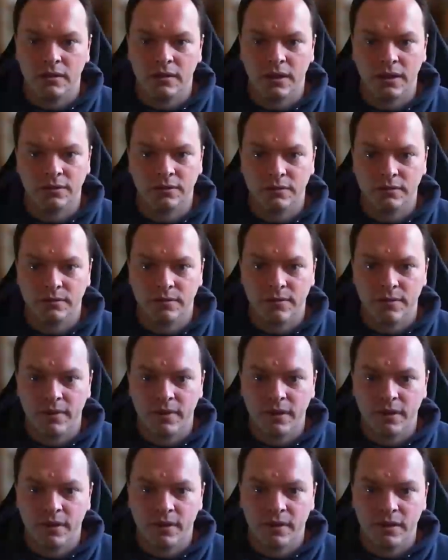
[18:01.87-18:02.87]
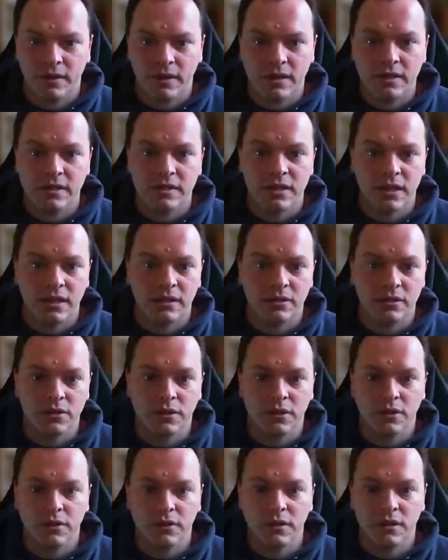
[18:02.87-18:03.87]
Now, let's take a
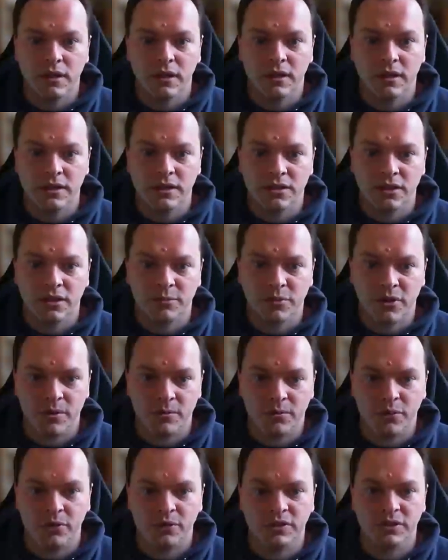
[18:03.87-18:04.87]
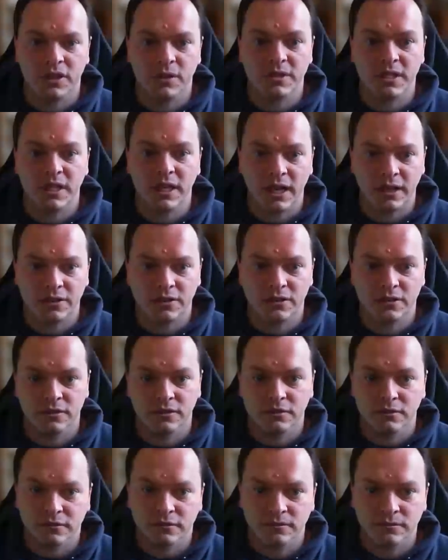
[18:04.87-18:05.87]
look at each of the breakpoint types in action.
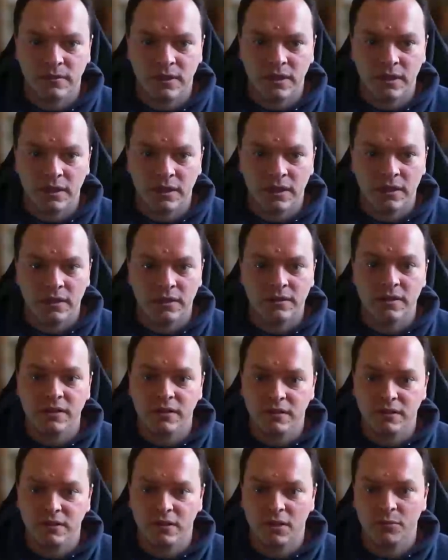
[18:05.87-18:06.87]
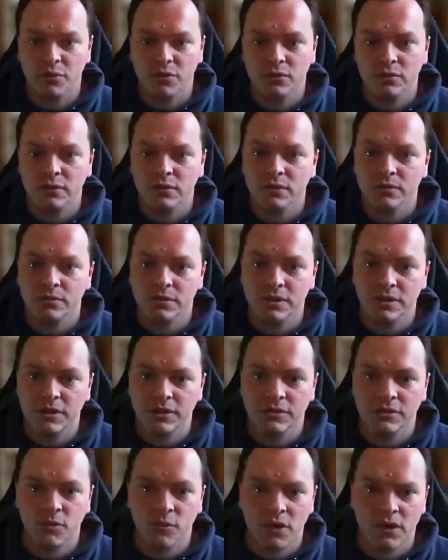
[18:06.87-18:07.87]
This example will
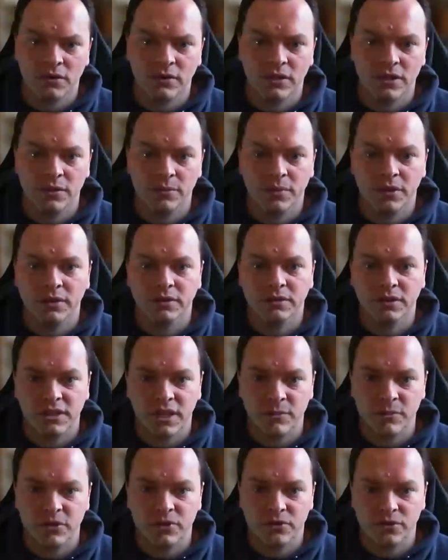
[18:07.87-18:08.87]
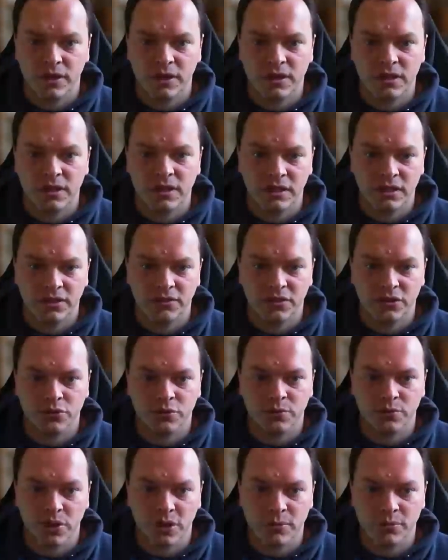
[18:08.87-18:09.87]
use a while loop to demonstrate the individual
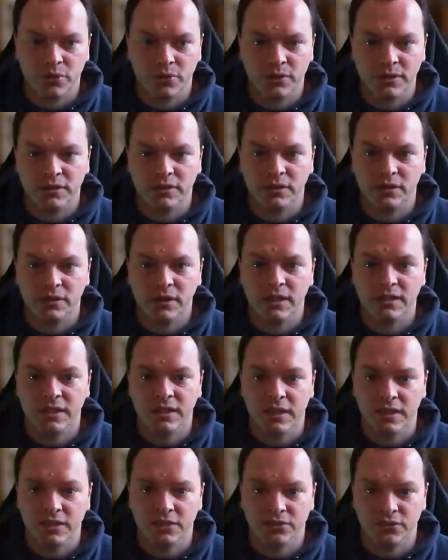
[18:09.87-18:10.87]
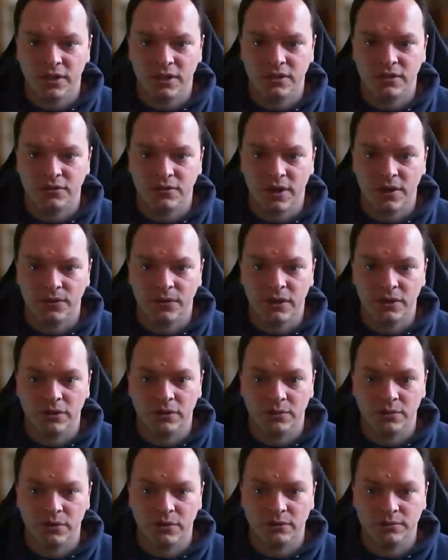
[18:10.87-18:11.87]
breakpoints as it iterates around the
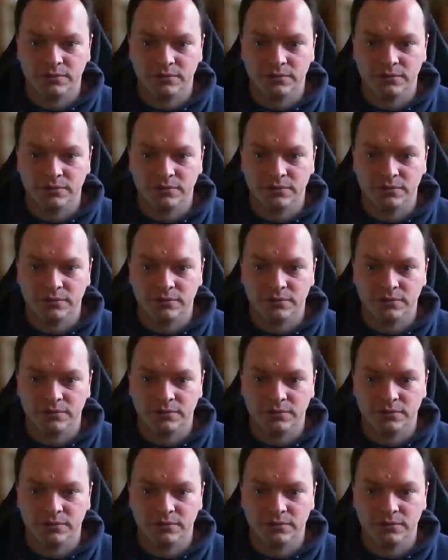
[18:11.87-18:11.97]
loop.